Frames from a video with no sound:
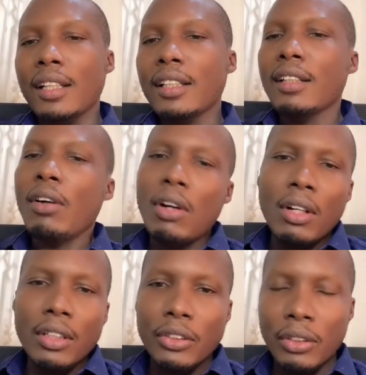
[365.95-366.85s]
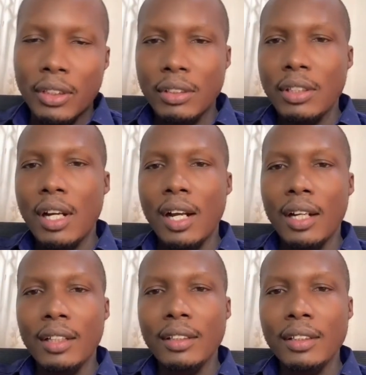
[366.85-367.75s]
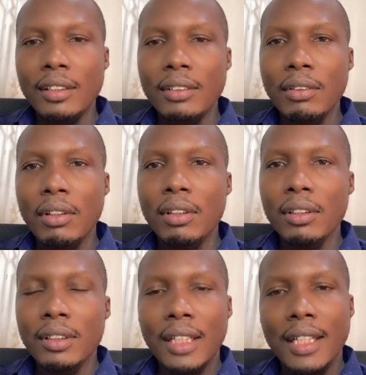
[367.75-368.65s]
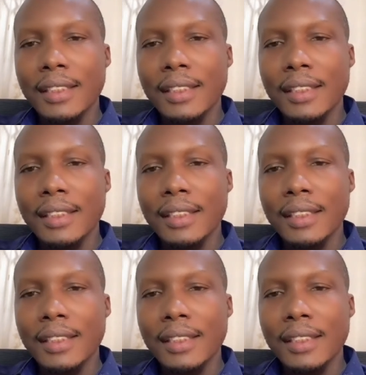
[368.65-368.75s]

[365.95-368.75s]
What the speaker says: in all the